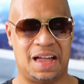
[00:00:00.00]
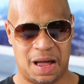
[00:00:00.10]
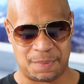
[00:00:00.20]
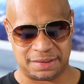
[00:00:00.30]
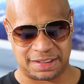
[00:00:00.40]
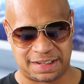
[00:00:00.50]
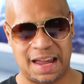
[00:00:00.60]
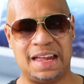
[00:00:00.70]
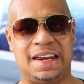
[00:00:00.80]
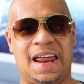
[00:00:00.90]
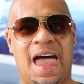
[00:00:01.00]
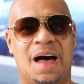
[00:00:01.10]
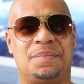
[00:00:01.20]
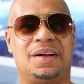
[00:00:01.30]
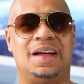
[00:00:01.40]
about the Canon
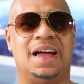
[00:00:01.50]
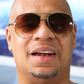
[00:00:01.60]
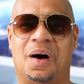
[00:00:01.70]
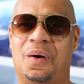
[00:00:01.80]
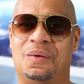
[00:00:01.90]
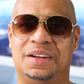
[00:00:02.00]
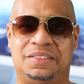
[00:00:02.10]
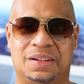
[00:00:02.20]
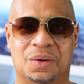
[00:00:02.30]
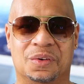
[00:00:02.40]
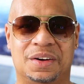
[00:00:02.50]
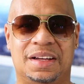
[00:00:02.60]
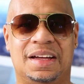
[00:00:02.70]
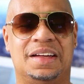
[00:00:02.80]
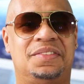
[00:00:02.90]
app in all its glory.
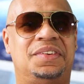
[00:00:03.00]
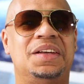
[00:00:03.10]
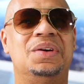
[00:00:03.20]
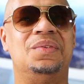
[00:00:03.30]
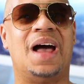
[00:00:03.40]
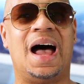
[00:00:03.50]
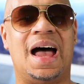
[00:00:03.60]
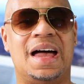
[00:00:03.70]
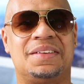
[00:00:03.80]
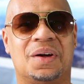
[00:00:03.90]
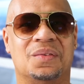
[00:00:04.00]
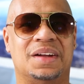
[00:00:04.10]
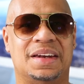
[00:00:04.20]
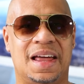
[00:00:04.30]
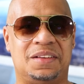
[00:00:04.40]
See you guys
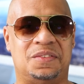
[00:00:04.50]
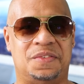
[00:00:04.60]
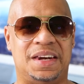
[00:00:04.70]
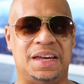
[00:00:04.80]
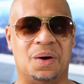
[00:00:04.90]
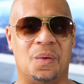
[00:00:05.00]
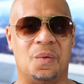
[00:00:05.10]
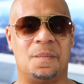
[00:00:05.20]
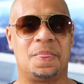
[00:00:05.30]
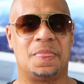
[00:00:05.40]
on the next video.